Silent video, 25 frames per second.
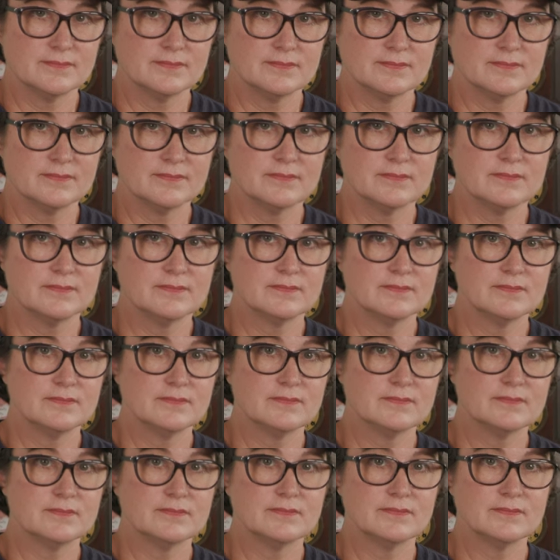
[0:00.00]

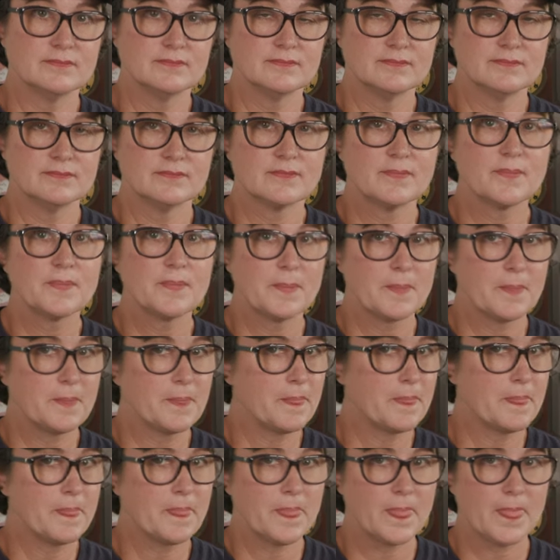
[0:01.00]

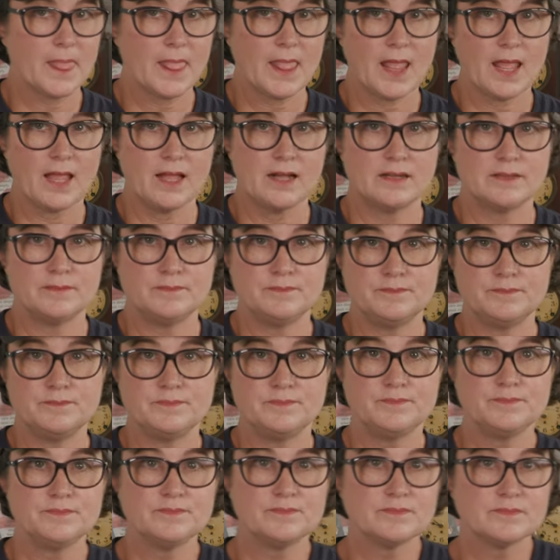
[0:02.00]

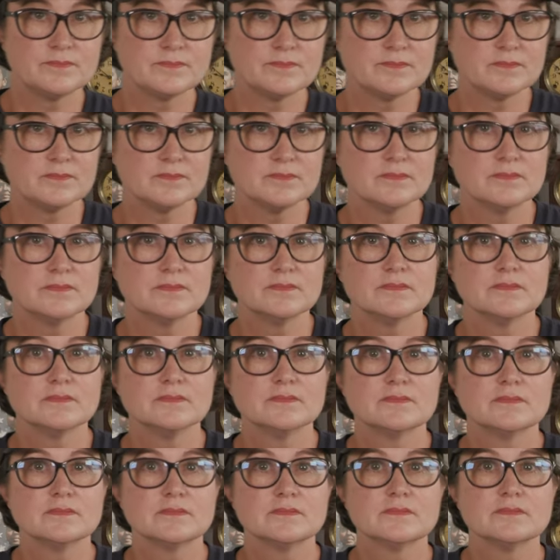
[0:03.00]

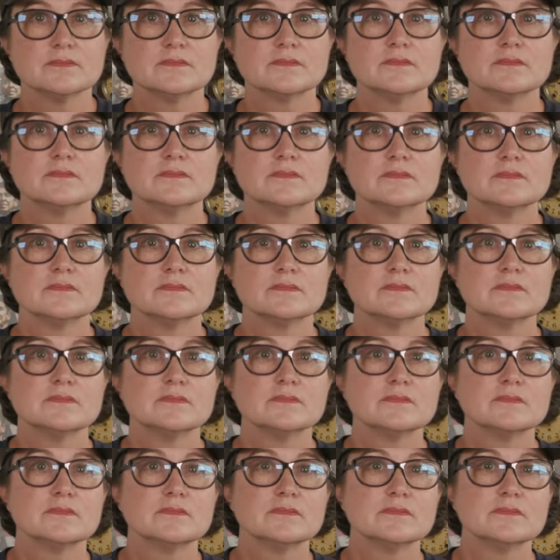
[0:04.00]

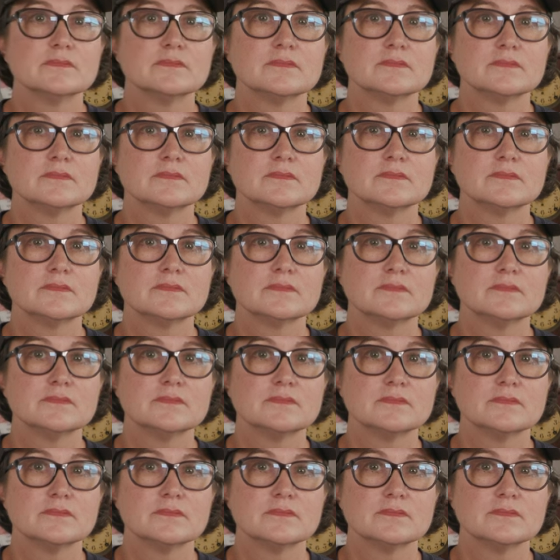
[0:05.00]

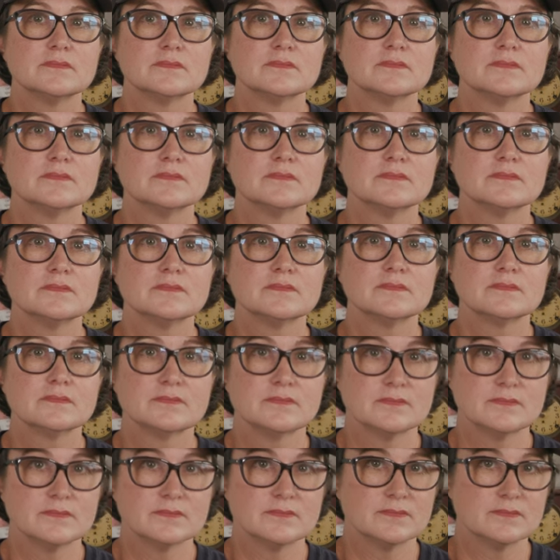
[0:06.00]

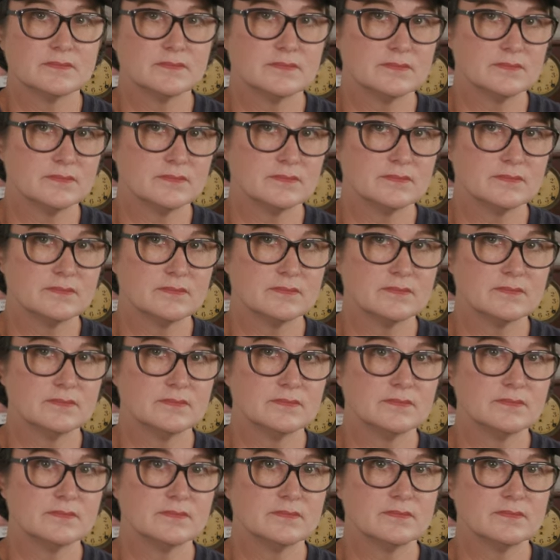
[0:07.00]
[no speech]